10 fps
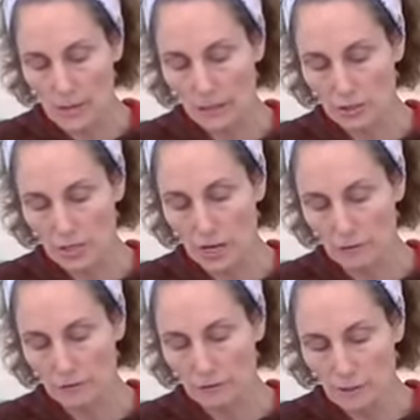make
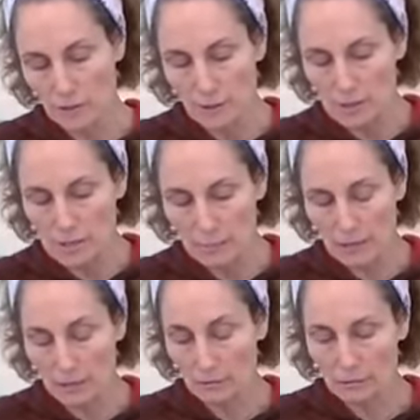yourself
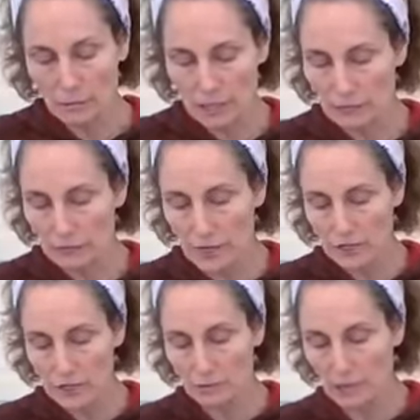something really
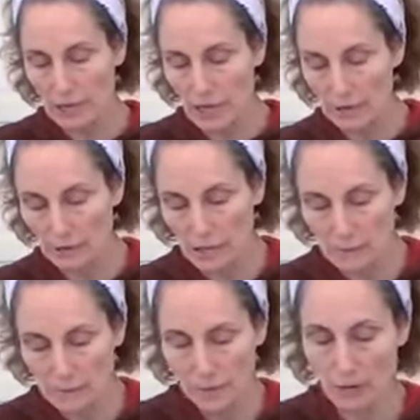fresh and really healthy.
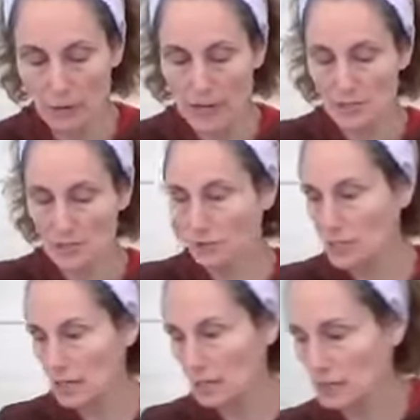Okay, so
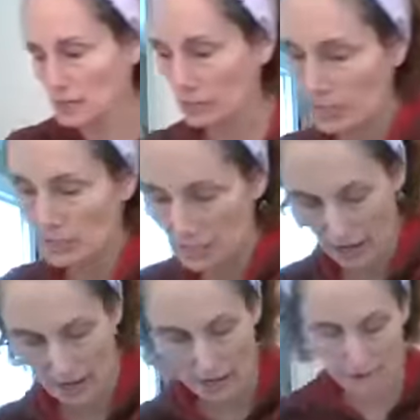skins I'm going to
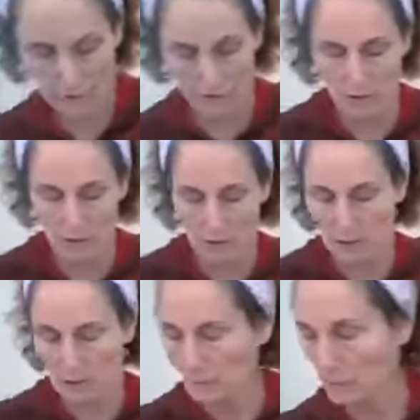save,
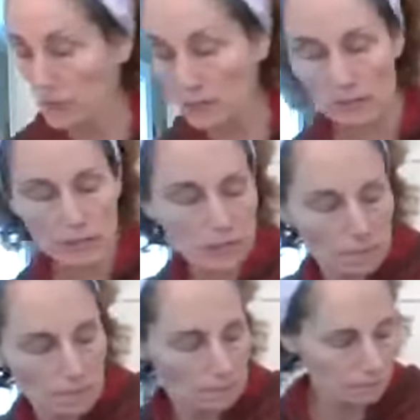
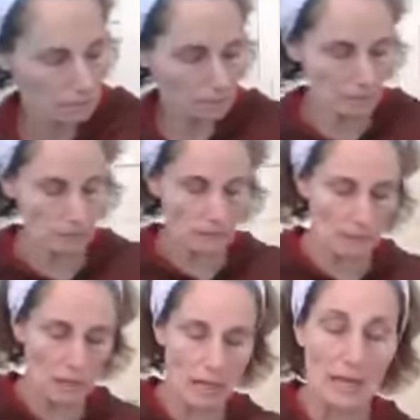peels,
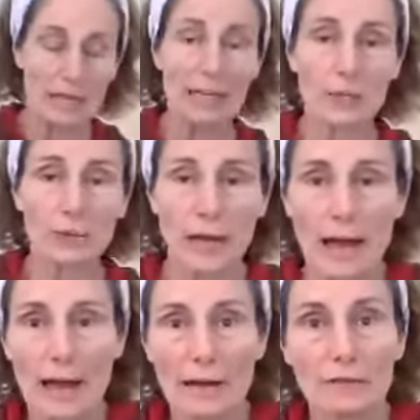and here we
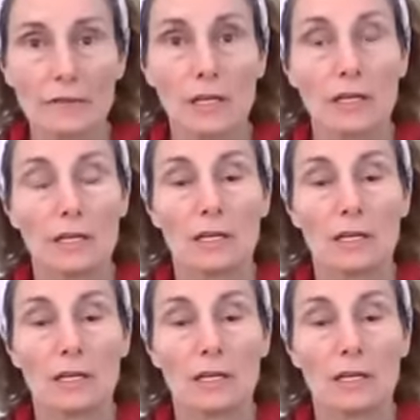have